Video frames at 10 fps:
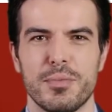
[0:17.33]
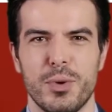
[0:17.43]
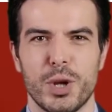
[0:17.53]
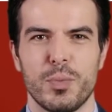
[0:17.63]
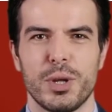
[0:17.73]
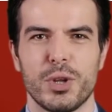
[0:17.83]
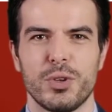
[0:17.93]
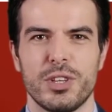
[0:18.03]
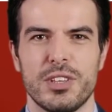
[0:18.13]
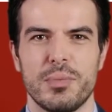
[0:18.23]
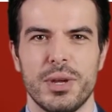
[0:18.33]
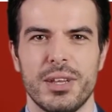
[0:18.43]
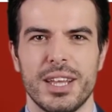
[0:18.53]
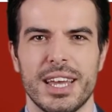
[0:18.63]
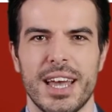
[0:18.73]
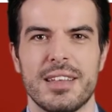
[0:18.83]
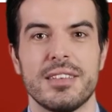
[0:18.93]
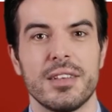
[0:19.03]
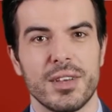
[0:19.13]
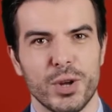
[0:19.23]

When you win your disability case,